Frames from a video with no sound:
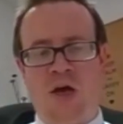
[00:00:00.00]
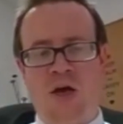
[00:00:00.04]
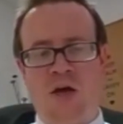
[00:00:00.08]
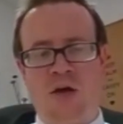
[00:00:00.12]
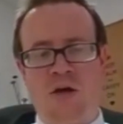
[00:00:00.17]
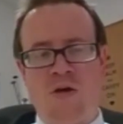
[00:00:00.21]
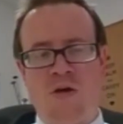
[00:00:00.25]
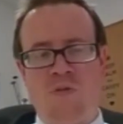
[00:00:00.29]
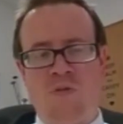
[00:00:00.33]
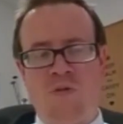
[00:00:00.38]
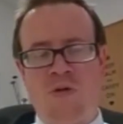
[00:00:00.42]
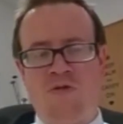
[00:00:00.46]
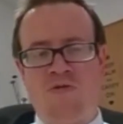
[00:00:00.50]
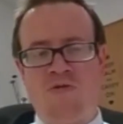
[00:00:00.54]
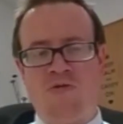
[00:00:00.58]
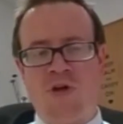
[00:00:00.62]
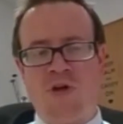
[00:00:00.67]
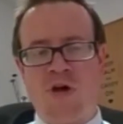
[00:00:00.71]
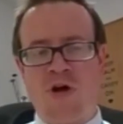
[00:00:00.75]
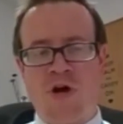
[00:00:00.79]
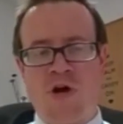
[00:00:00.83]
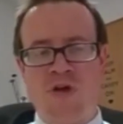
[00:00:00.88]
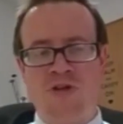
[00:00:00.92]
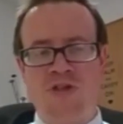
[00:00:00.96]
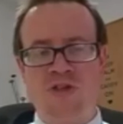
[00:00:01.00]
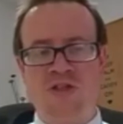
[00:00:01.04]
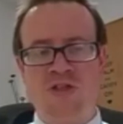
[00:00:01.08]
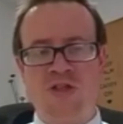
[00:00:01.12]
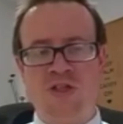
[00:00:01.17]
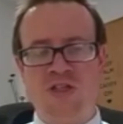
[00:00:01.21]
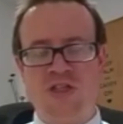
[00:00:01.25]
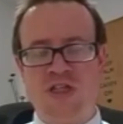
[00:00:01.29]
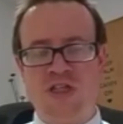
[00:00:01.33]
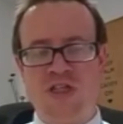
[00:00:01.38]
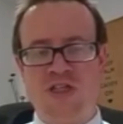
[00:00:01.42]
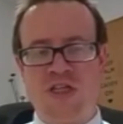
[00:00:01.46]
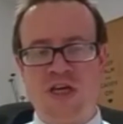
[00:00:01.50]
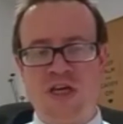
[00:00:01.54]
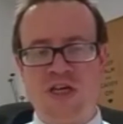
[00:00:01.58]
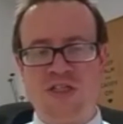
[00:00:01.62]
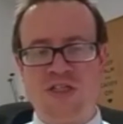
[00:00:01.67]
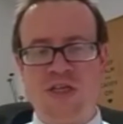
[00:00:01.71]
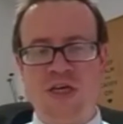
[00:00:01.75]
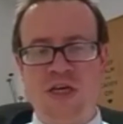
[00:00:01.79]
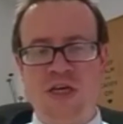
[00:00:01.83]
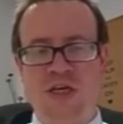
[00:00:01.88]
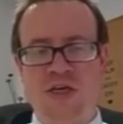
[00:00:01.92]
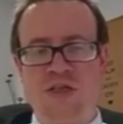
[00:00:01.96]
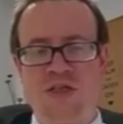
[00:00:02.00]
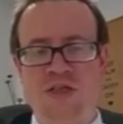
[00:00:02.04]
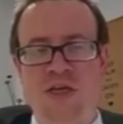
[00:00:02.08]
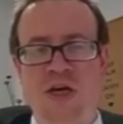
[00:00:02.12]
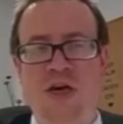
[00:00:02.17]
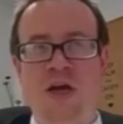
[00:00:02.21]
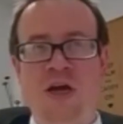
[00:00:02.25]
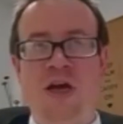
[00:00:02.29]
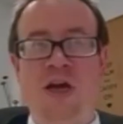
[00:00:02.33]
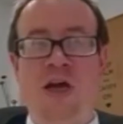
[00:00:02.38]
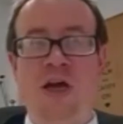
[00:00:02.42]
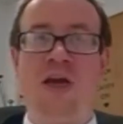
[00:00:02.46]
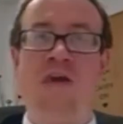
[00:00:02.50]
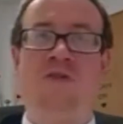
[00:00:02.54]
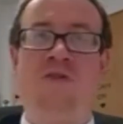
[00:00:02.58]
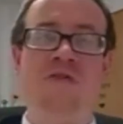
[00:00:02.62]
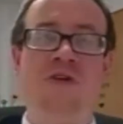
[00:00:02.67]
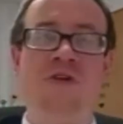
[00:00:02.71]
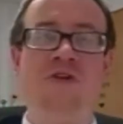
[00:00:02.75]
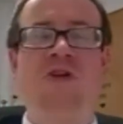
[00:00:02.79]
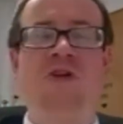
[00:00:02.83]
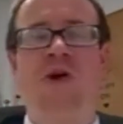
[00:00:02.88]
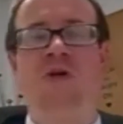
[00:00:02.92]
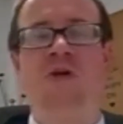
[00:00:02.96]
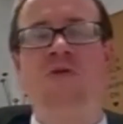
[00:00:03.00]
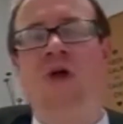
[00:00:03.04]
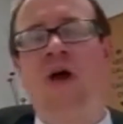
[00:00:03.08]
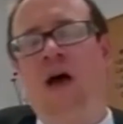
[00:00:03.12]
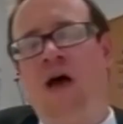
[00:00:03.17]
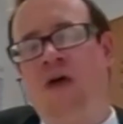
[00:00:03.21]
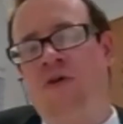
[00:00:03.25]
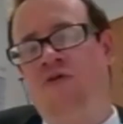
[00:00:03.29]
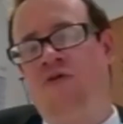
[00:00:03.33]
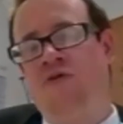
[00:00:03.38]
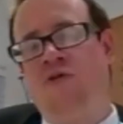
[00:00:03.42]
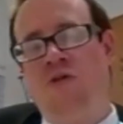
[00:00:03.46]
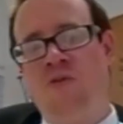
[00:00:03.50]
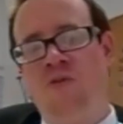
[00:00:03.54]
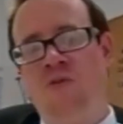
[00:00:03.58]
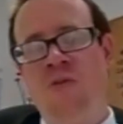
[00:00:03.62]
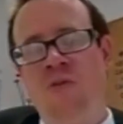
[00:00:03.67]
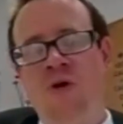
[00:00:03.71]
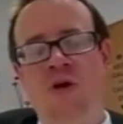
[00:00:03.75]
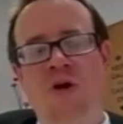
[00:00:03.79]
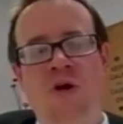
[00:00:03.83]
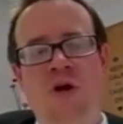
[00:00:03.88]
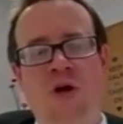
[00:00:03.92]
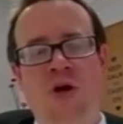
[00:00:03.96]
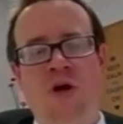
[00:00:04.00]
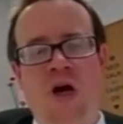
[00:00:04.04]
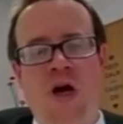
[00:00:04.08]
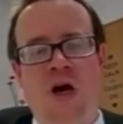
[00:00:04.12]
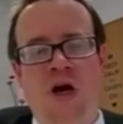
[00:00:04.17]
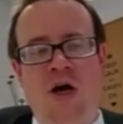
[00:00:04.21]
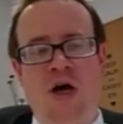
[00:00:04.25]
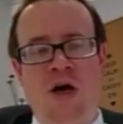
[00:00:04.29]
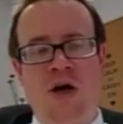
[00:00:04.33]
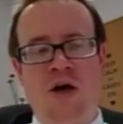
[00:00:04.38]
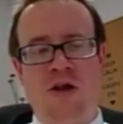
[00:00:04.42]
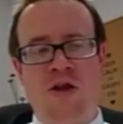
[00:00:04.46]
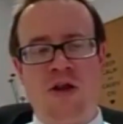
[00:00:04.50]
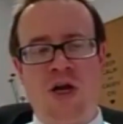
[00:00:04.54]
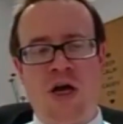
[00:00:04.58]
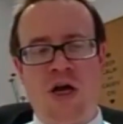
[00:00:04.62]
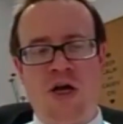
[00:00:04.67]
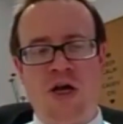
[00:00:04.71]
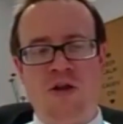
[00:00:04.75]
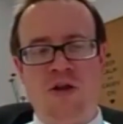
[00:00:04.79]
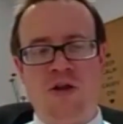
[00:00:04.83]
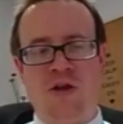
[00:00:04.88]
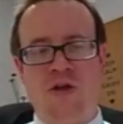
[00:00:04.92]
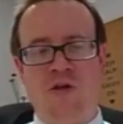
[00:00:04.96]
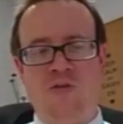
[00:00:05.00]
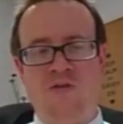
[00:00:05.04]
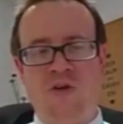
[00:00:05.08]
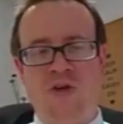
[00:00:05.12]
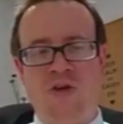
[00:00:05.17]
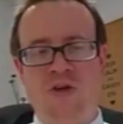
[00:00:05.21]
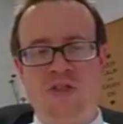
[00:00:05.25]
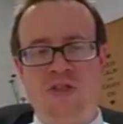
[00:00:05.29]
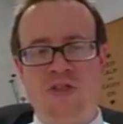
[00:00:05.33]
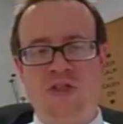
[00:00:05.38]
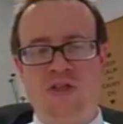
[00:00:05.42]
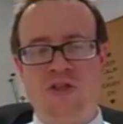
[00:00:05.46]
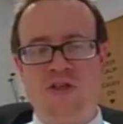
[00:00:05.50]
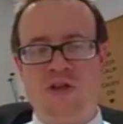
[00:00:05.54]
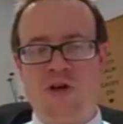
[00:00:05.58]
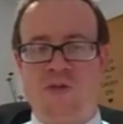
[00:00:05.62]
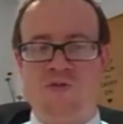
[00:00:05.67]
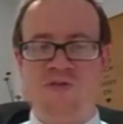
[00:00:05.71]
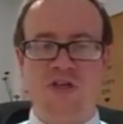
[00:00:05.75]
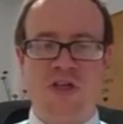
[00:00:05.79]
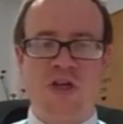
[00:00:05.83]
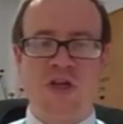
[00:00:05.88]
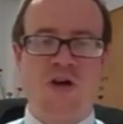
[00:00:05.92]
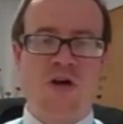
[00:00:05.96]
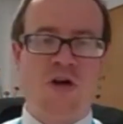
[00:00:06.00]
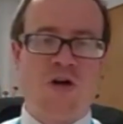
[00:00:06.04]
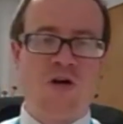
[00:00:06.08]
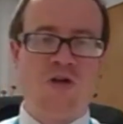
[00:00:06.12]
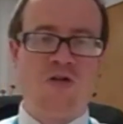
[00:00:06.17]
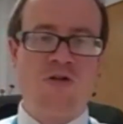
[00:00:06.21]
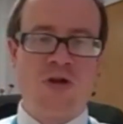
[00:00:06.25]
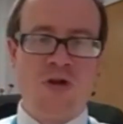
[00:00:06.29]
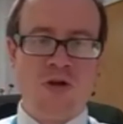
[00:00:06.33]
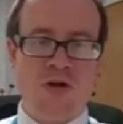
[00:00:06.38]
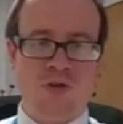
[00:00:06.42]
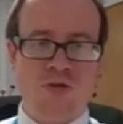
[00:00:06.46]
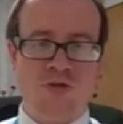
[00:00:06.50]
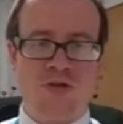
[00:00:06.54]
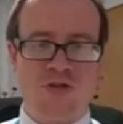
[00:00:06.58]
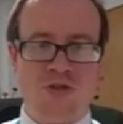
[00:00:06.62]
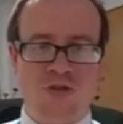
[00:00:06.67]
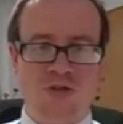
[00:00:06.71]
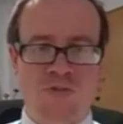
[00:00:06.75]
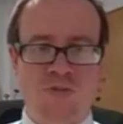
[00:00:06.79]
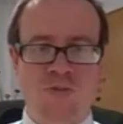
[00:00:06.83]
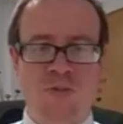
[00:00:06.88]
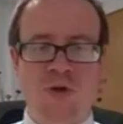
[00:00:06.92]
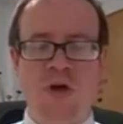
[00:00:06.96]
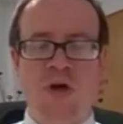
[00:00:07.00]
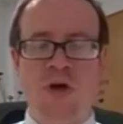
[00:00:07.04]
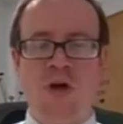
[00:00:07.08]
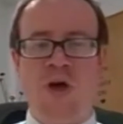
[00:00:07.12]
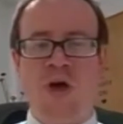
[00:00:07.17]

With regards to the GCSEs, if you don't have them, then the universities obviously can't use them.